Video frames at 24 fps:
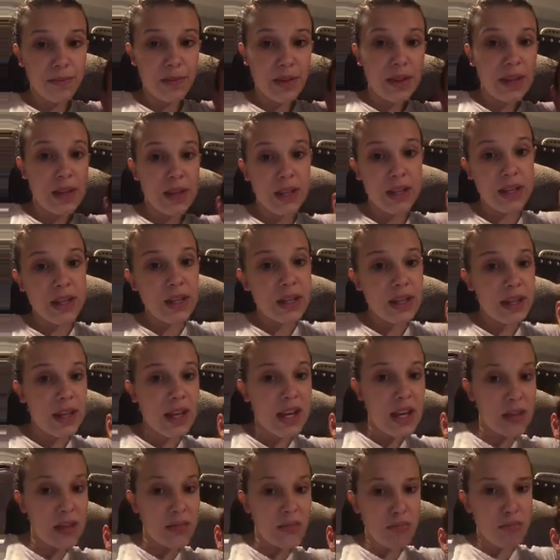
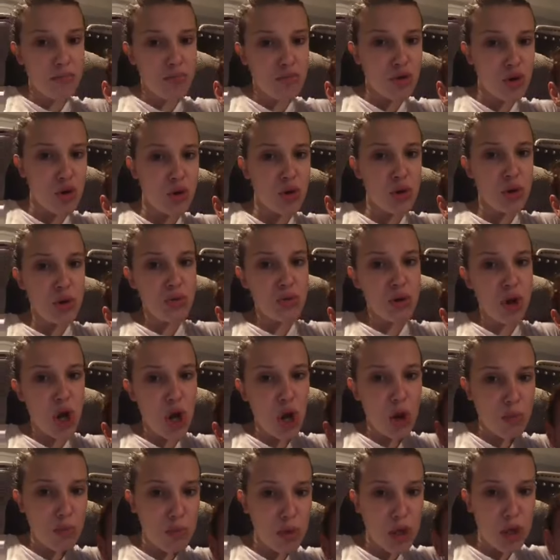Kiki, do you
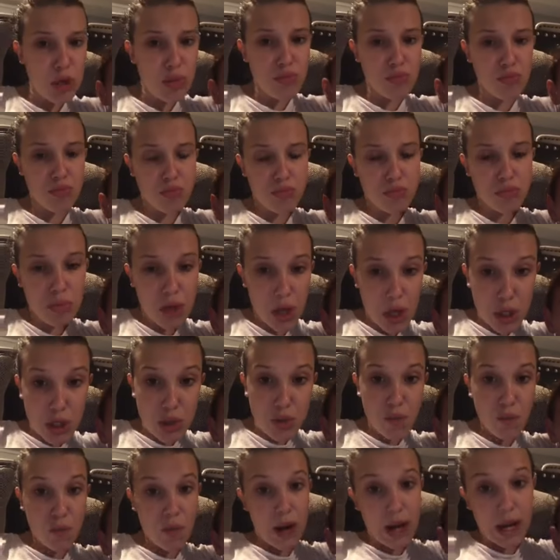love me? Are you
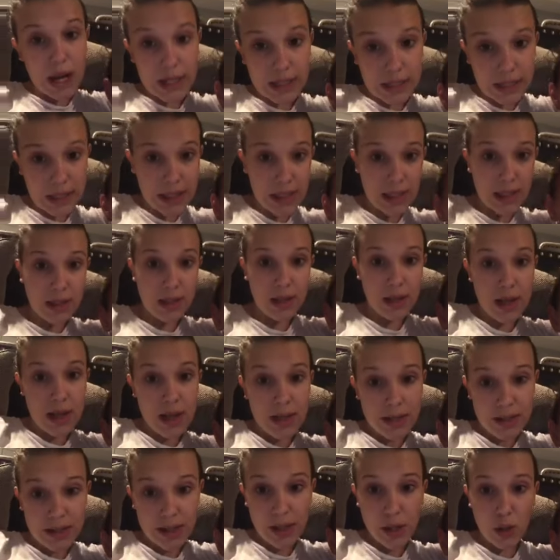riding?
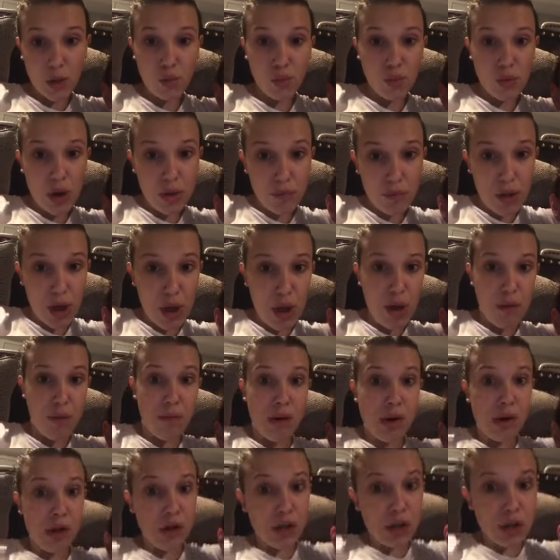Say you never ever
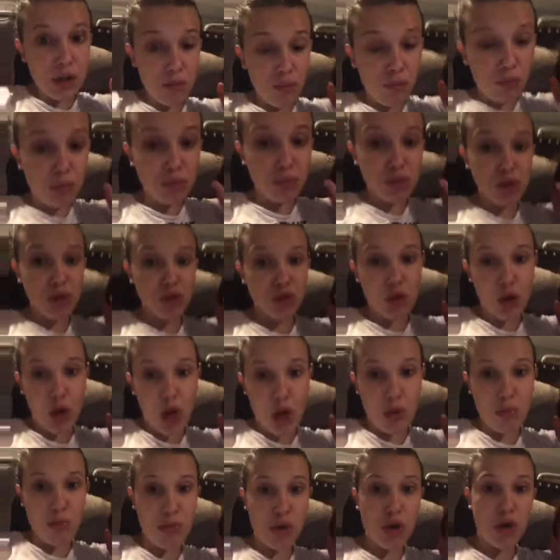leave from beside
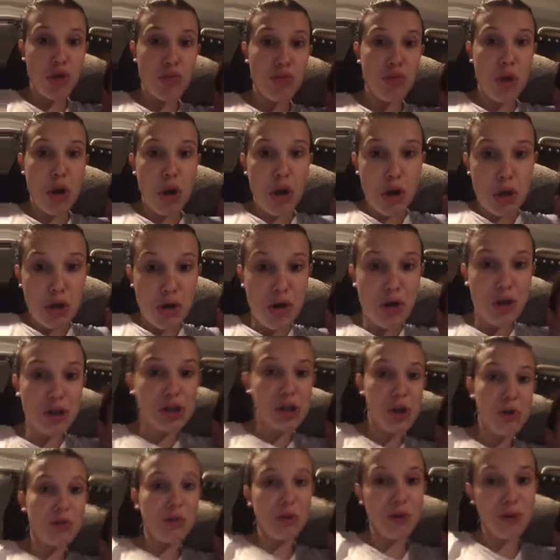me. Because I
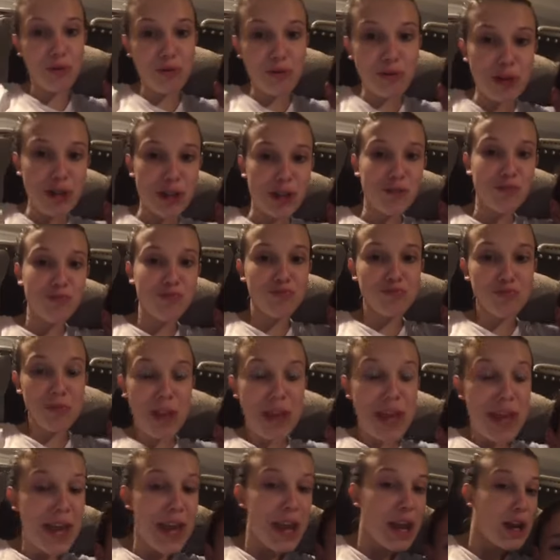want you.
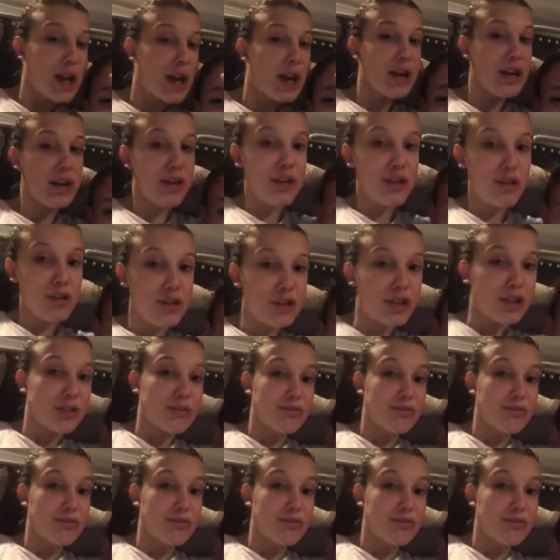And I need you.